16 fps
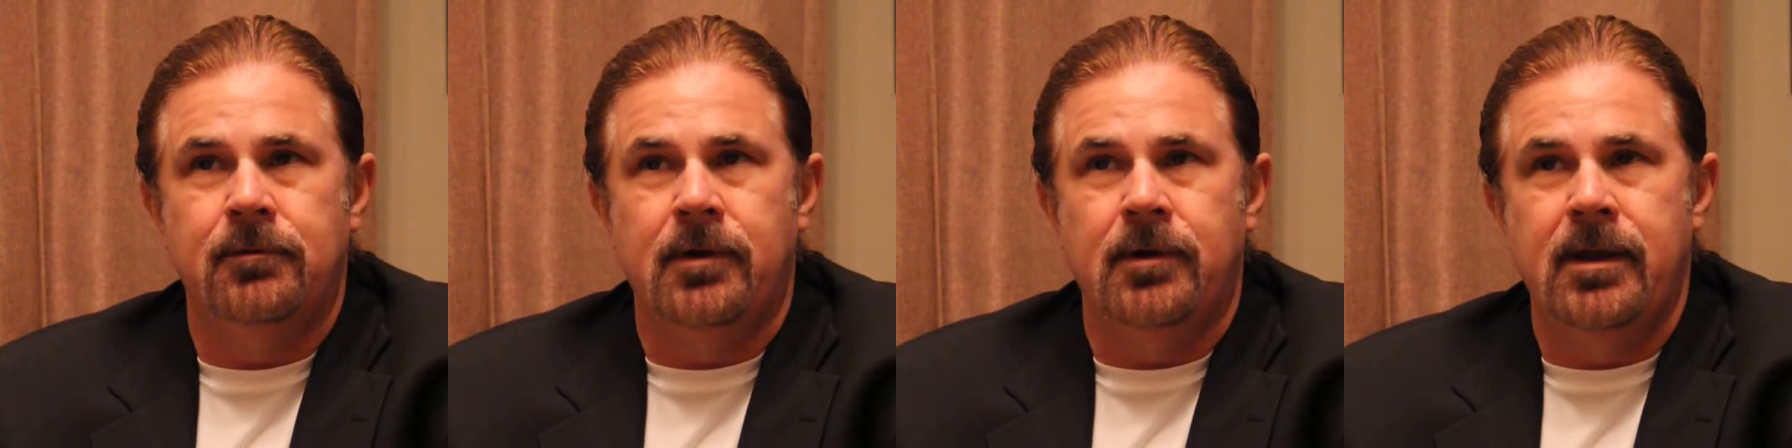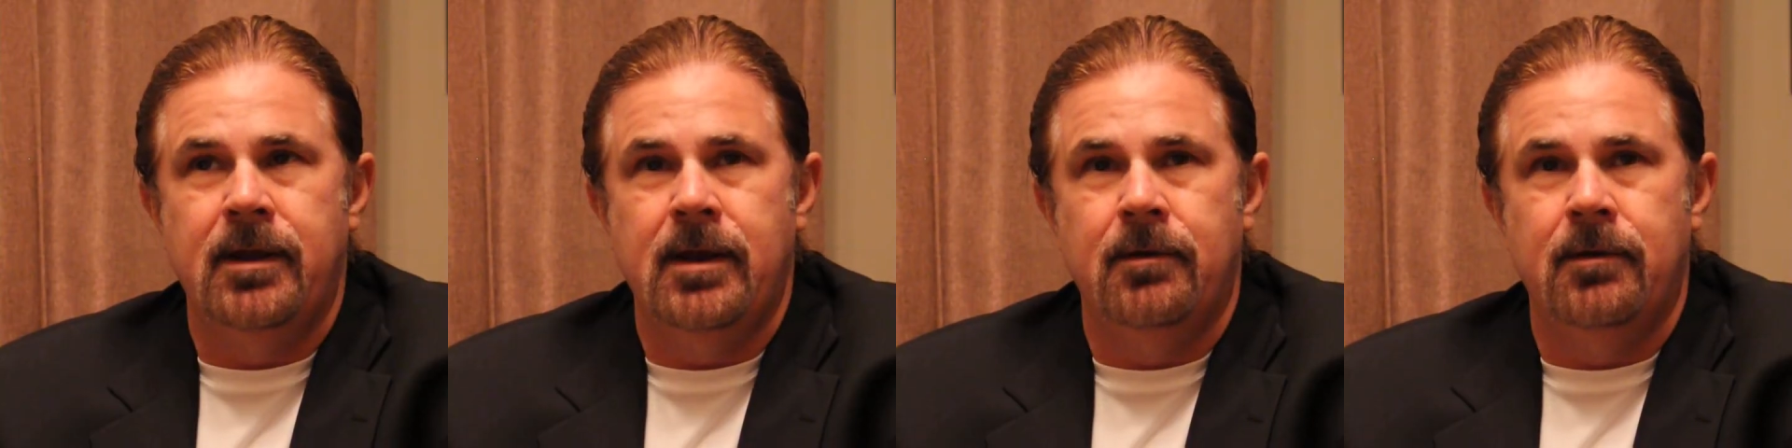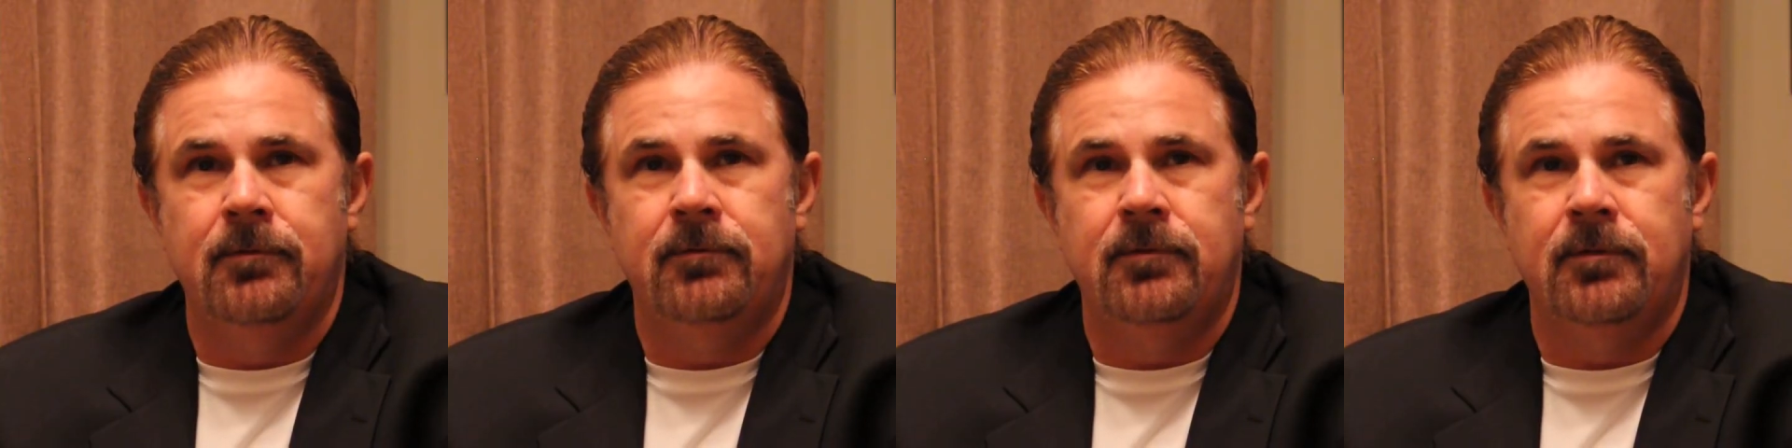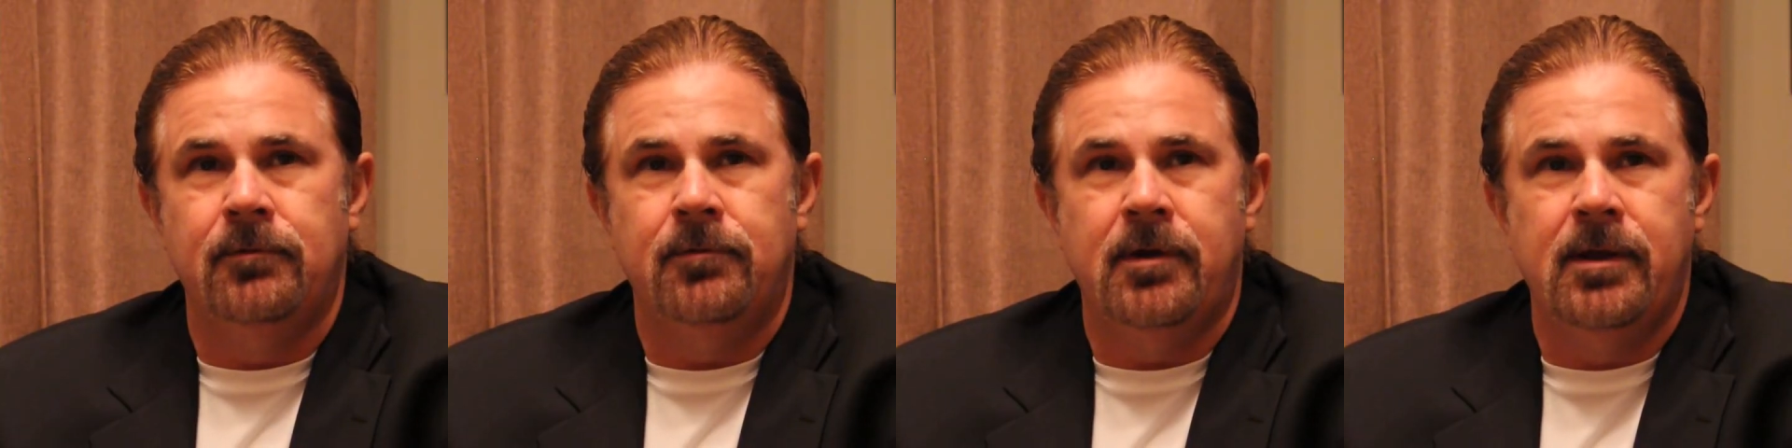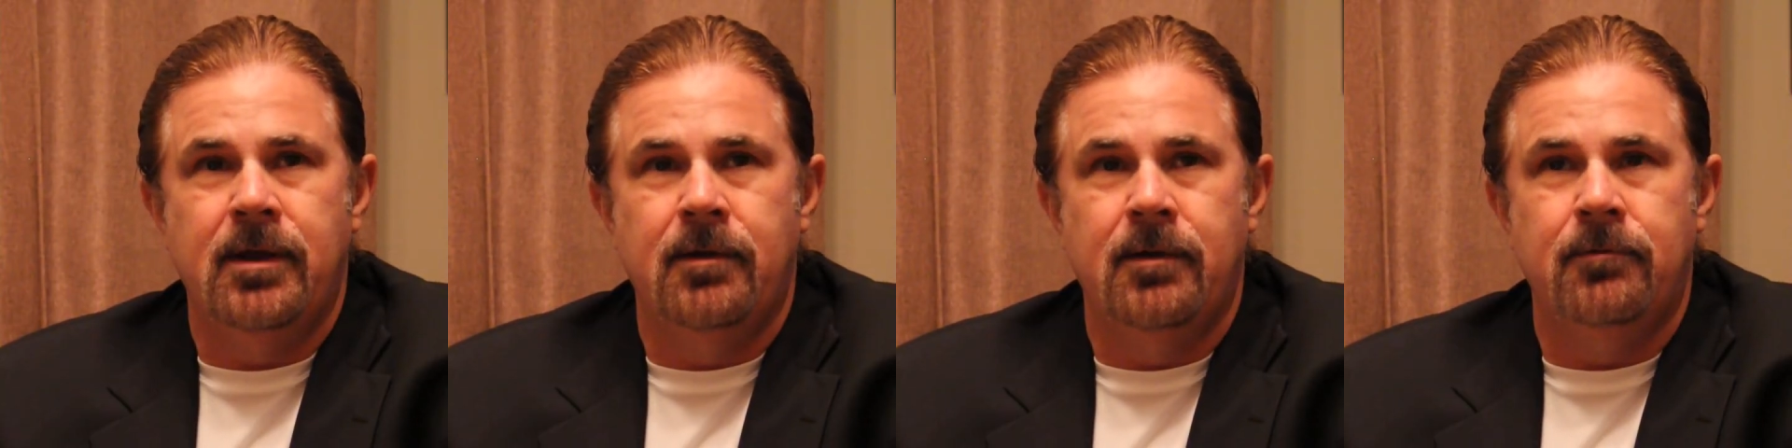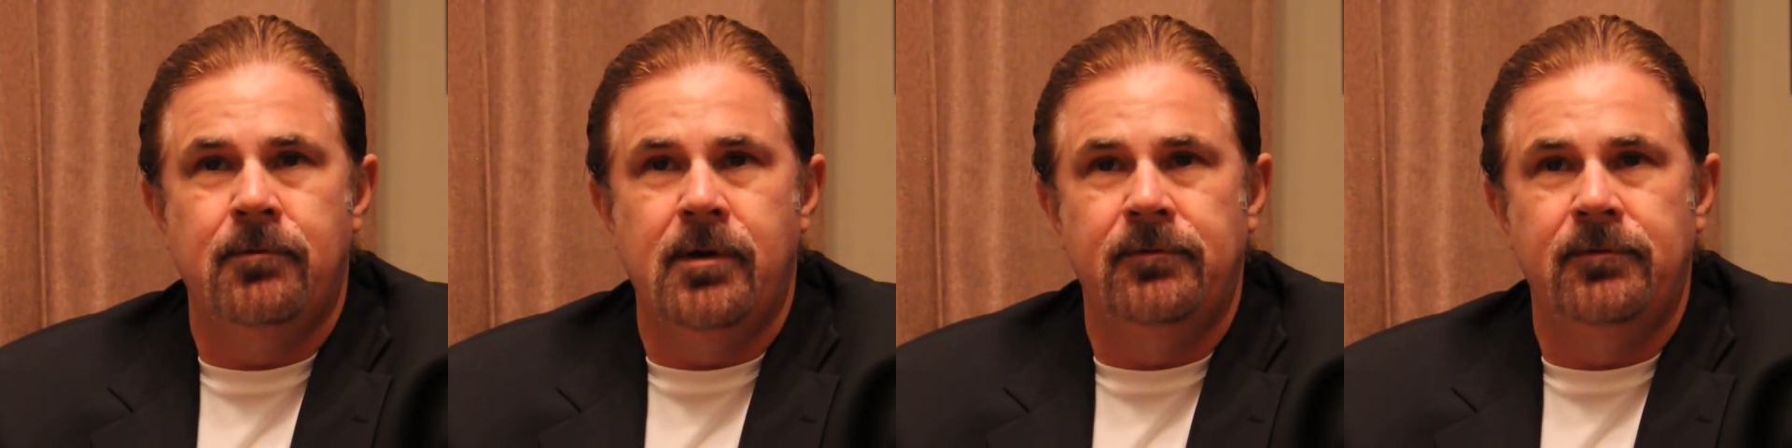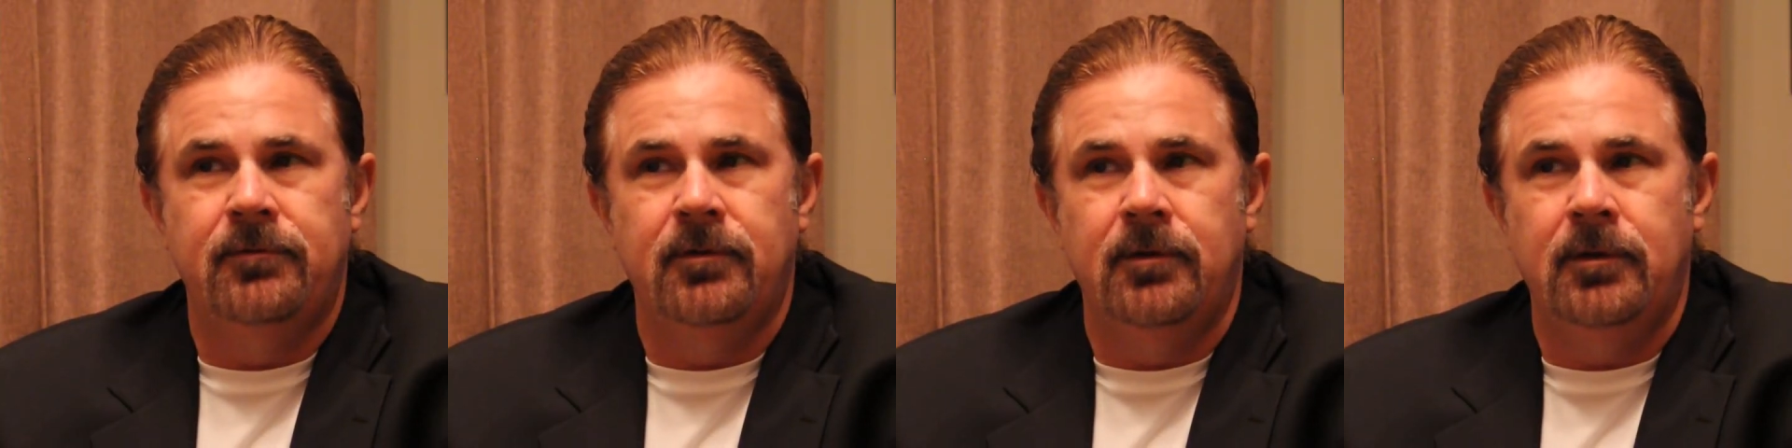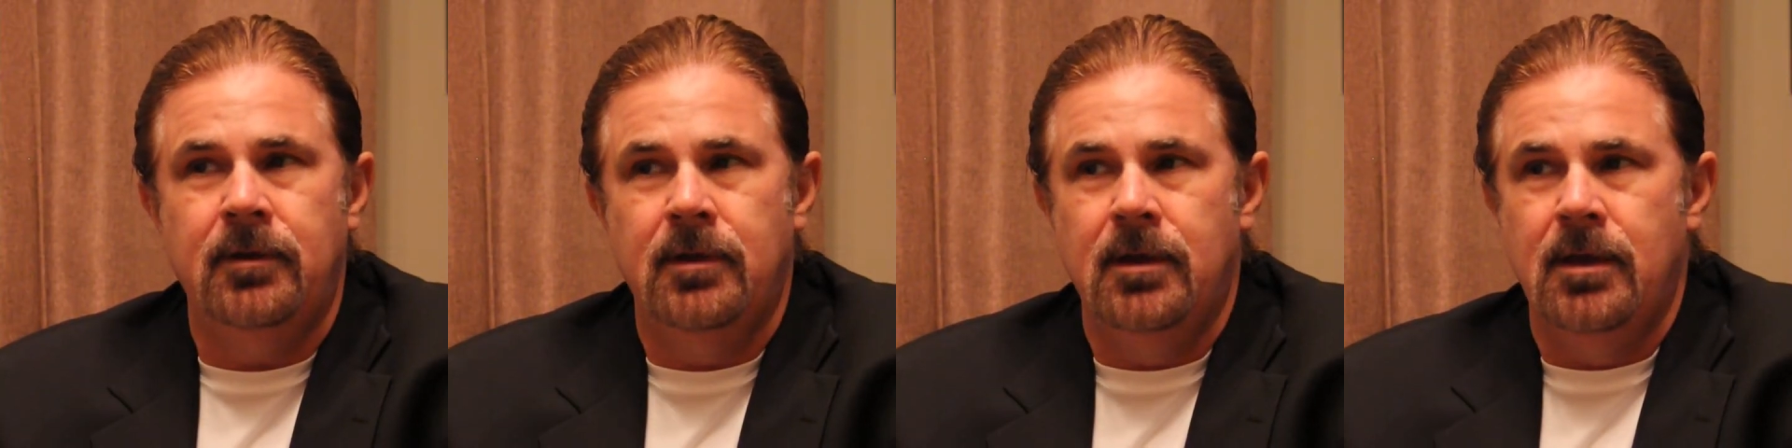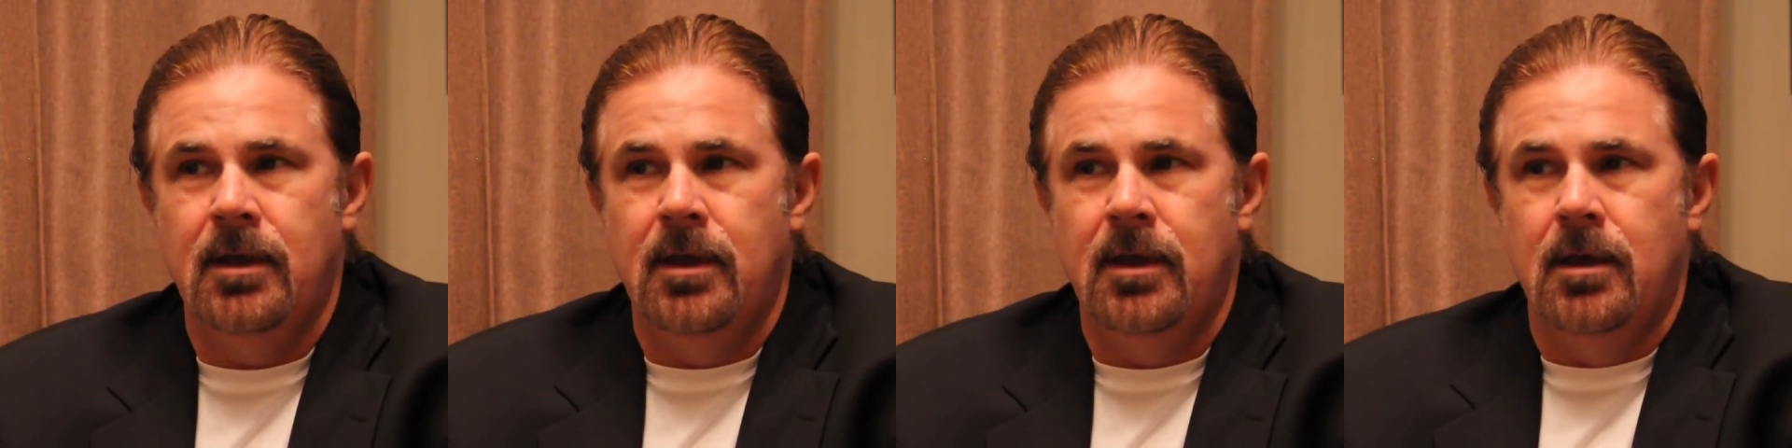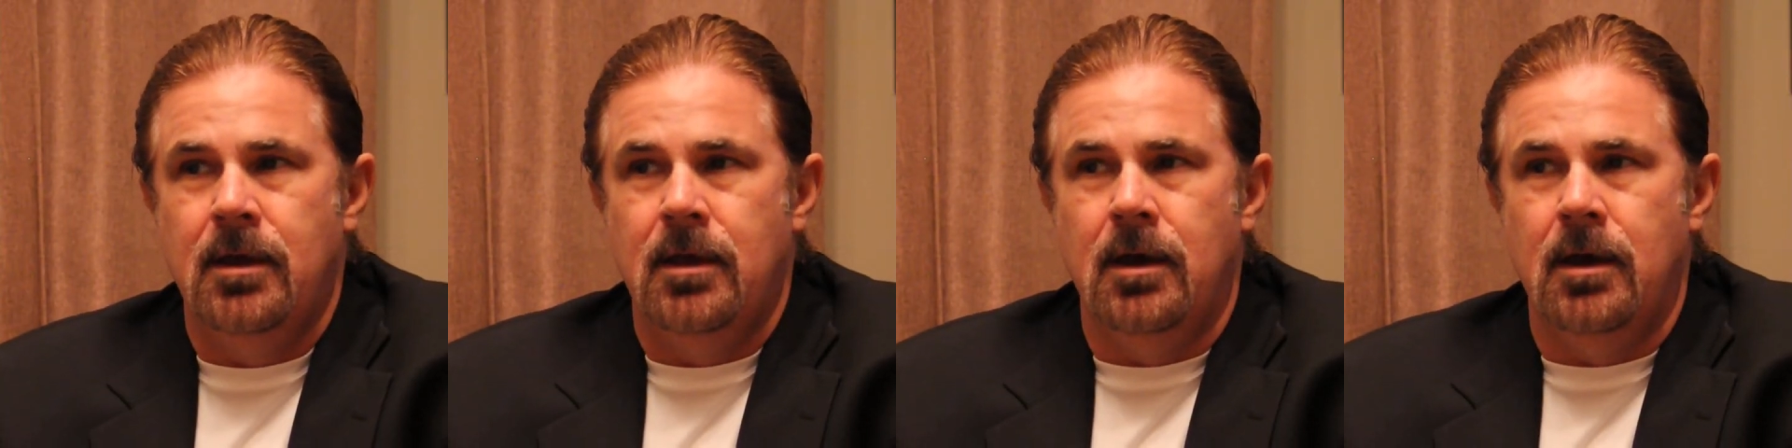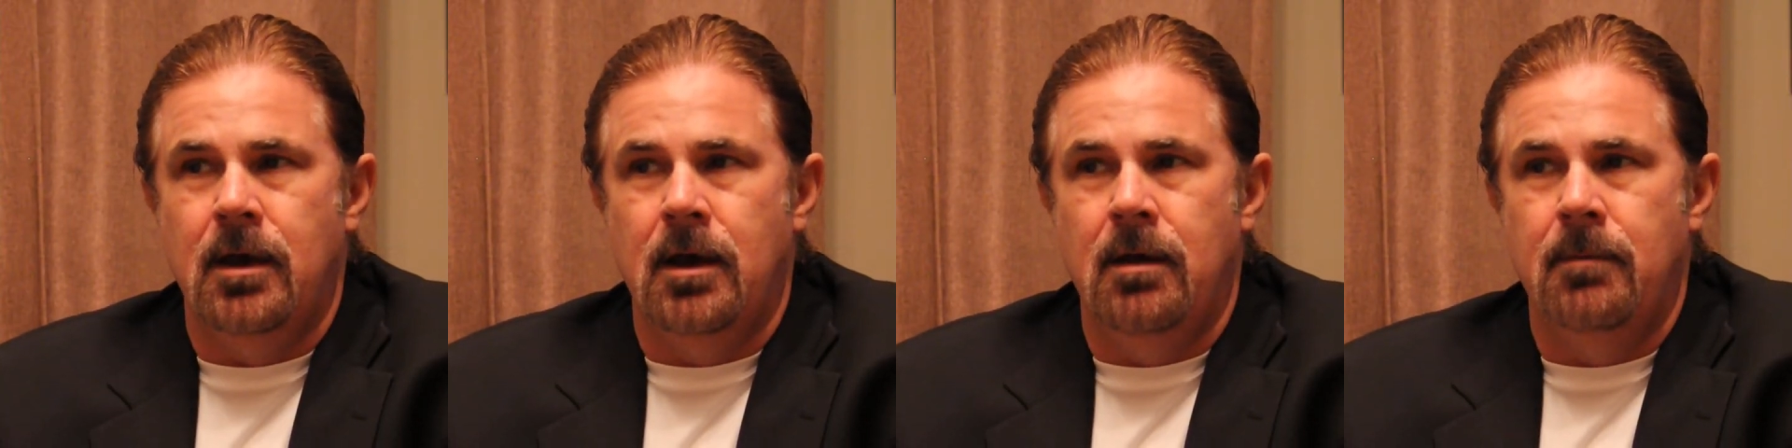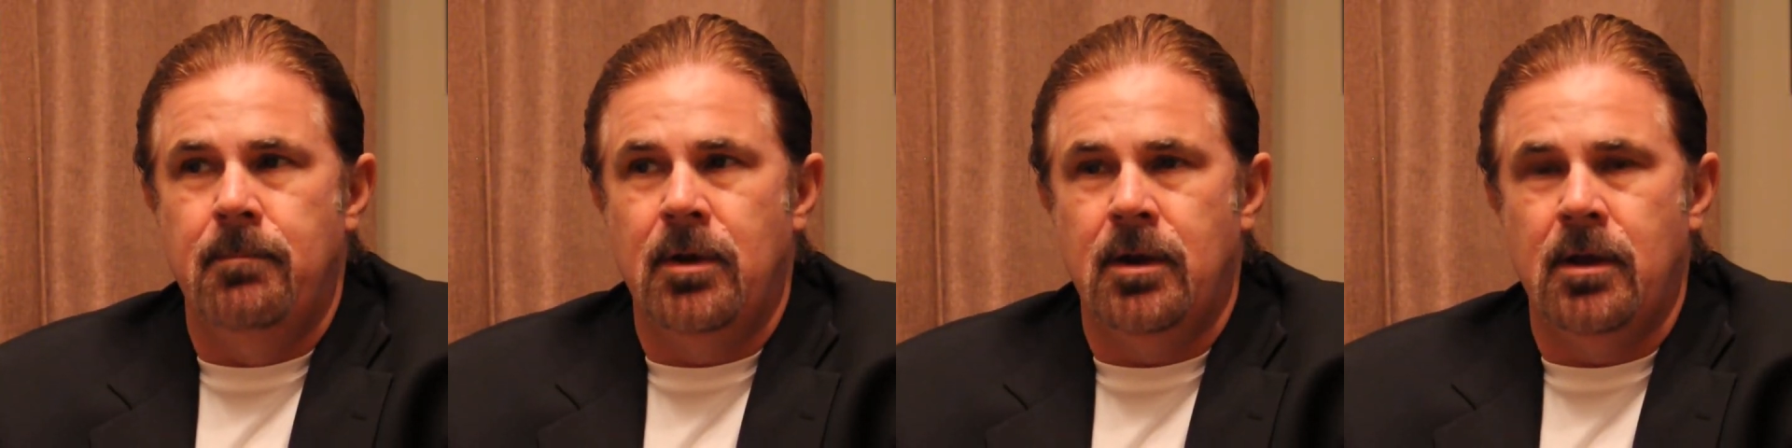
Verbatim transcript: greyhounds and greyhound racing, uh, but